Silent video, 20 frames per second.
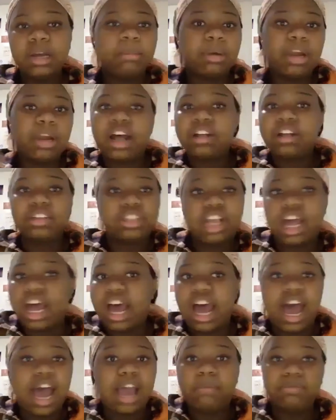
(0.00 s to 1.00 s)
but
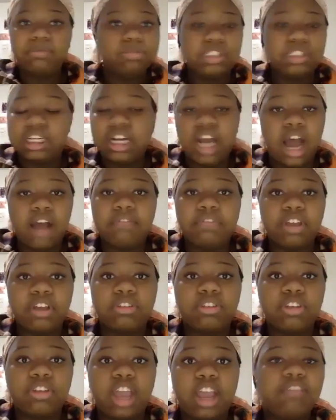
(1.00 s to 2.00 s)
I did not
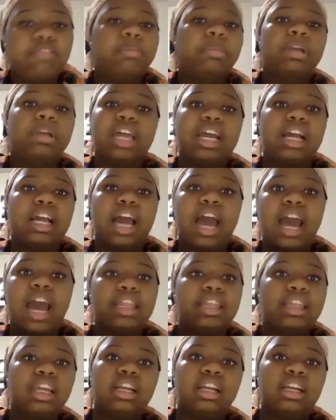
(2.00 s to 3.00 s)
feel safe. But like,
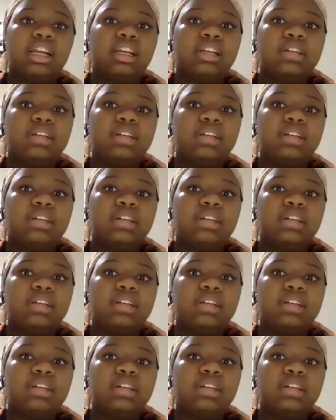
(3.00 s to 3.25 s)
I think